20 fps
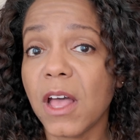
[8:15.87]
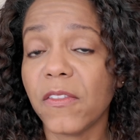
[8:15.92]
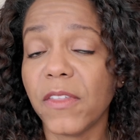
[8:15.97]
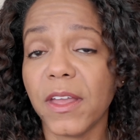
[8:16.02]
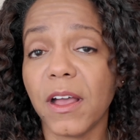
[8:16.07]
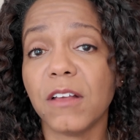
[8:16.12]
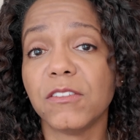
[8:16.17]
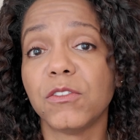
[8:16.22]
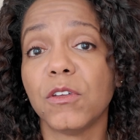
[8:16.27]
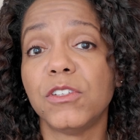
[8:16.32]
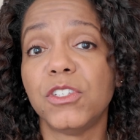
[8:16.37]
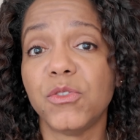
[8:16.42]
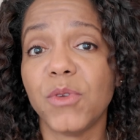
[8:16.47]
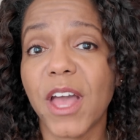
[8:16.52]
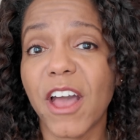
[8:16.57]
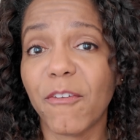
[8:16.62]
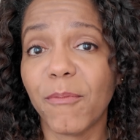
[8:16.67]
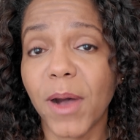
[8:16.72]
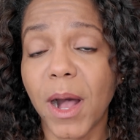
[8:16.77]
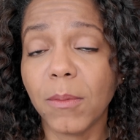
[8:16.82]
They also do
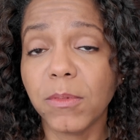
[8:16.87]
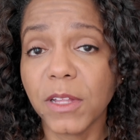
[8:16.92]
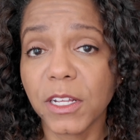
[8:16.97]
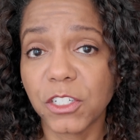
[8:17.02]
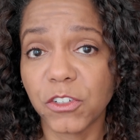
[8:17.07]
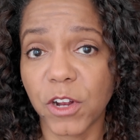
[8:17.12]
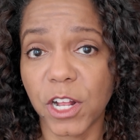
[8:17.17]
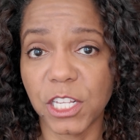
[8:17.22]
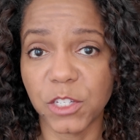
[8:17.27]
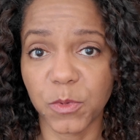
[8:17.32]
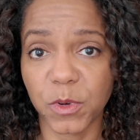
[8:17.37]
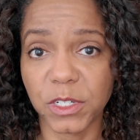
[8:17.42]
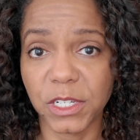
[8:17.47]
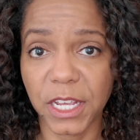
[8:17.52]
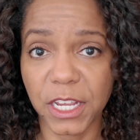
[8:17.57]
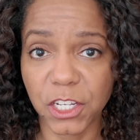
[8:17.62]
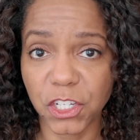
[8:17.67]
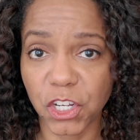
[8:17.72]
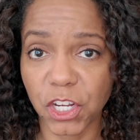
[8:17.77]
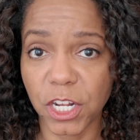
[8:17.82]
have public
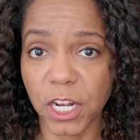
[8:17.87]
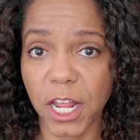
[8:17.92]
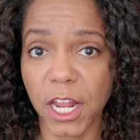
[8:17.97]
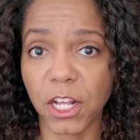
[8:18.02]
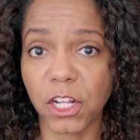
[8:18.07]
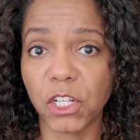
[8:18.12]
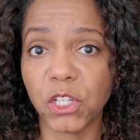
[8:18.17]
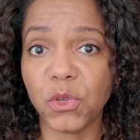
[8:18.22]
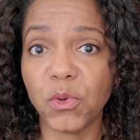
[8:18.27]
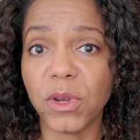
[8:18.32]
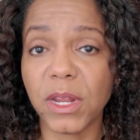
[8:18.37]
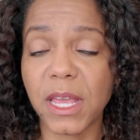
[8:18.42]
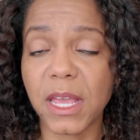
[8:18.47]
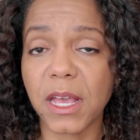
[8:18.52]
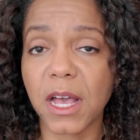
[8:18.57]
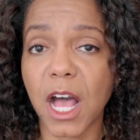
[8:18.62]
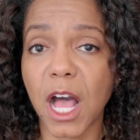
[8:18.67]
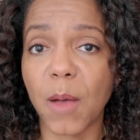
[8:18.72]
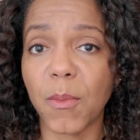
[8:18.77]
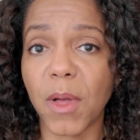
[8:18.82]
transportation,
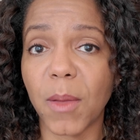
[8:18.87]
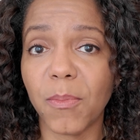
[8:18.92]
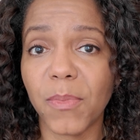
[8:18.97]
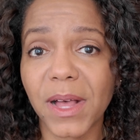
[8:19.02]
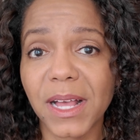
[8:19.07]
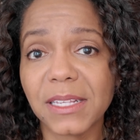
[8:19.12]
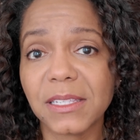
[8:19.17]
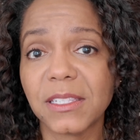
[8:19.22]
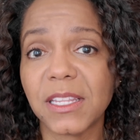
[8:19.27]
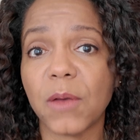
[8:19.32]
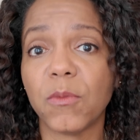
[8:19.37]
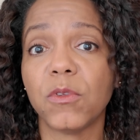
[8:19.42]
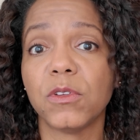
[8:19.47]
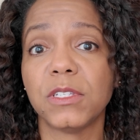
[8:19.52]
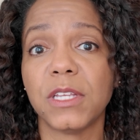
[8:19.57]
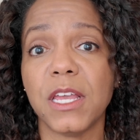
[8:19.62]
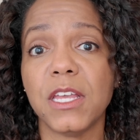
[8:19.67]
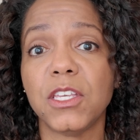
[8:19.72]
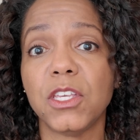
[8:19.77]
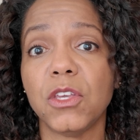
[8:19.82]
including a bus that will
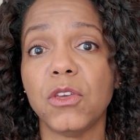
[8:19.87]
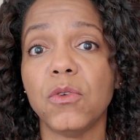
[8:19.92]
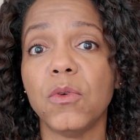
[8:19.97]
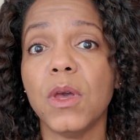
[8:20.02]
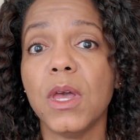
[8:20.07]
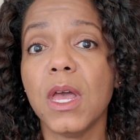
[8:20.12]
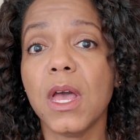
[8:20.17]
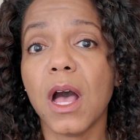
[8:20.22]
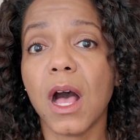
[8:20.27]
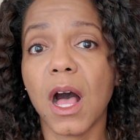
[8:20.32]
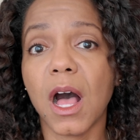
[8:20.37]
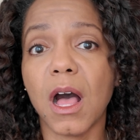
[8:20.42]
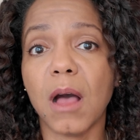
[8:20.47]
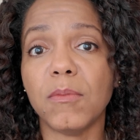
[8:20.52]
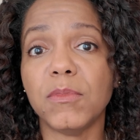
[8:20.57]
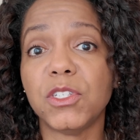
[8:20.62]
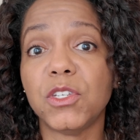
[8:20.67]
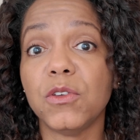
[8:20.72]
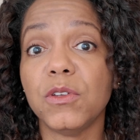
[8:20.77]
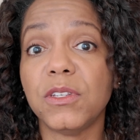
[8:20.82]
take you
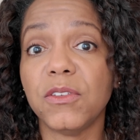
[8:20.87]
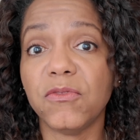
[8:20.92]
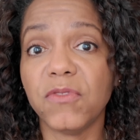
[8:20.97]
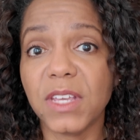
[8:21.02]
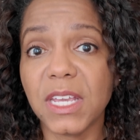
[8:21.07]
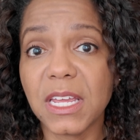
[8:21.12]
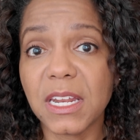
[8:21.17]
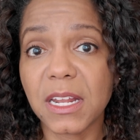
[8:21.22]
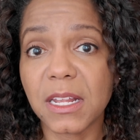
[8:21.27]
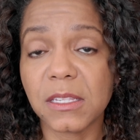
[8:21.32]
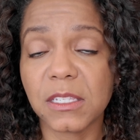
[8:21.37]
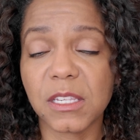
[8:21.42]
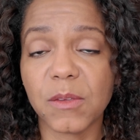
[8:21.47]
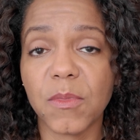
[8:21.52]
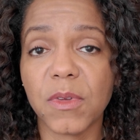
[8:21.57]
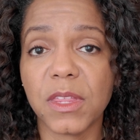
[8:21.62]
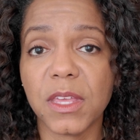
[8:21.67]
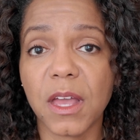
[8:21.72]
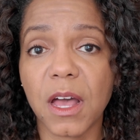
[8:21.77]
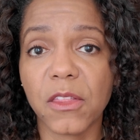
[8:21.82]
to David and
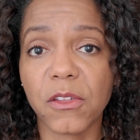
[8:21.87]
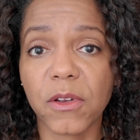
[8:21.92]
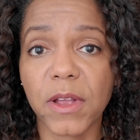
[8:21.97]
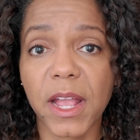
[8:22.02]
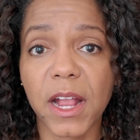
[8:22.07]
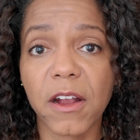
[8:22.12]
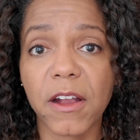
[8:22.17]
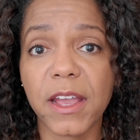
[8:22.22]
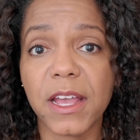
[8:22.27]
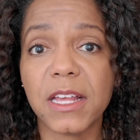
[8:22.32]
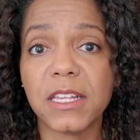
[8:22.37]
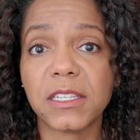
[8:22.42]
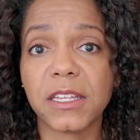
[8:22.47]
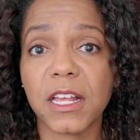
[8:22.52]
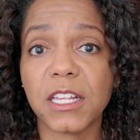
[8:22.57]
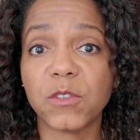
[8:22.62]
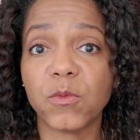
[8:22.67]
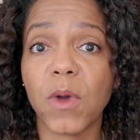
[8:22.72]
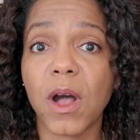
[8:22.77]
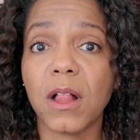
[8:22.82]
some of the other areas,
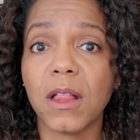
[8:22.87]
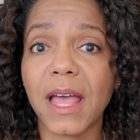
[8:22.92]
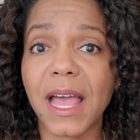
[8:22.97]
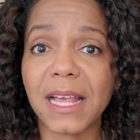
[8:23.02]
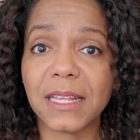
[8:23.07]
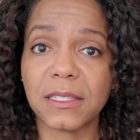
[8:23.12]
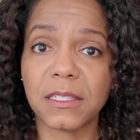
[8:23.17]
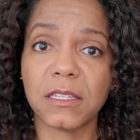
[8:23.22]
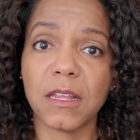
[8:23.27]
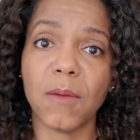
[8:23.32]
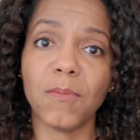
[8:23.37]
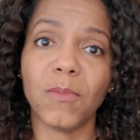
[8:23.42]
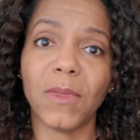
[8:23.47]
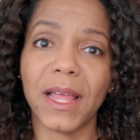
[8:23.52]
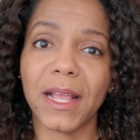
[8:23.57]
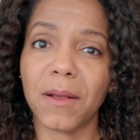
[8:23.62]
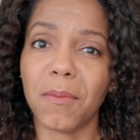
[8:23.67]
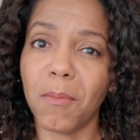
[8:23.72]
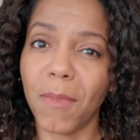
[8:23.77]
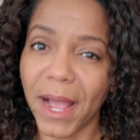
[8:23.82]
as well as some
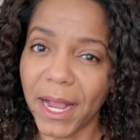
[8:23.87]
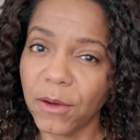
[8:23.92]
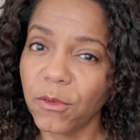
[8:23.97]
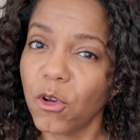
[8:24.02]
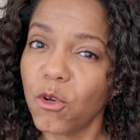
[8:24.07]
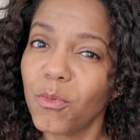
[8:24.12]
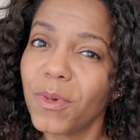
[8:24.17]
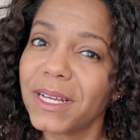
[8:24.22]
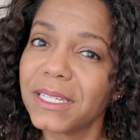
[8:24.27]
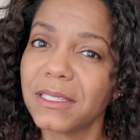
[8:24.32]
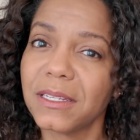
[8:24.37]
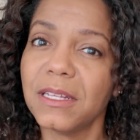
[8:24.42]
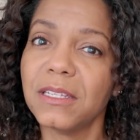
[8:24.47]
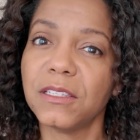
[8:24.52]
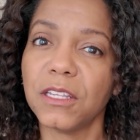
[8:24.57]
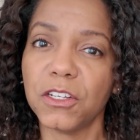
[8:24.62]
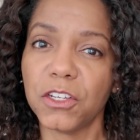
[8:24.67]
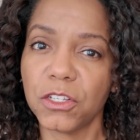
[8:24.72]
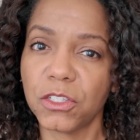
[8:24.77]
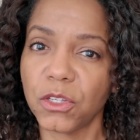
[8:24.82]
like micro
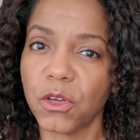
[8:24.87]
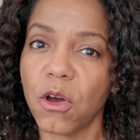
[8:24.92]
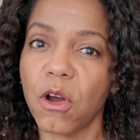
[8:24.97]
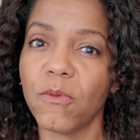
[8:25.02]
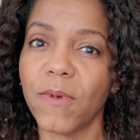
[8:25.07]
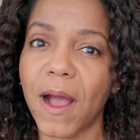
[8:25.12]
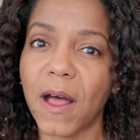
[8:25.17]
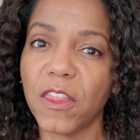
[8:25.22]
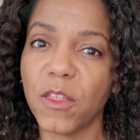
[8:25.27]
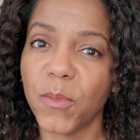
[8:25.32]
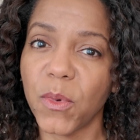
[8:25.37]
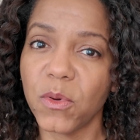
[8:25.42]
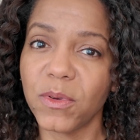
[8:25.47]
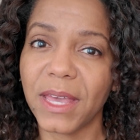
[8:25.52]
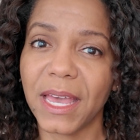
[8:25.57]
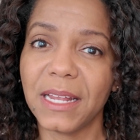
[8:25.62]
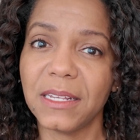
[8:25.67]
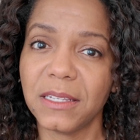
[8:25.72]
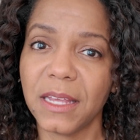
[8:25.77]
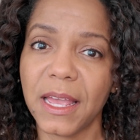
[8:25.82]
buses that just go around the
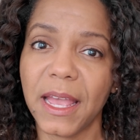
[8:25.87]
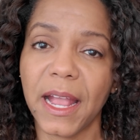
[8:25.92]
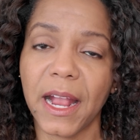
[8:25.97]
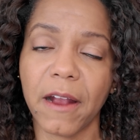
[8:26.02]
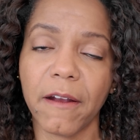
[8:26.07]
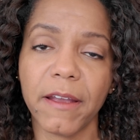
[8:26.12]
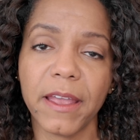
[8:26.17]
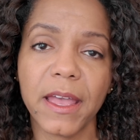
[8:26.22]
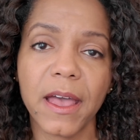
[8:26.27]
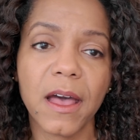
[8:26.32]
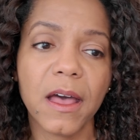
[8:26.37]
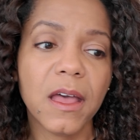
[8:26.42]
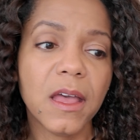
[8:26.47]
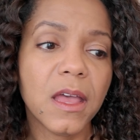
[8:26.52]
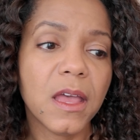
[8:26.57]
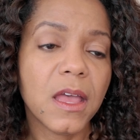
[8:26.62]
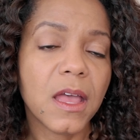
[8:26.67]
Boquete area.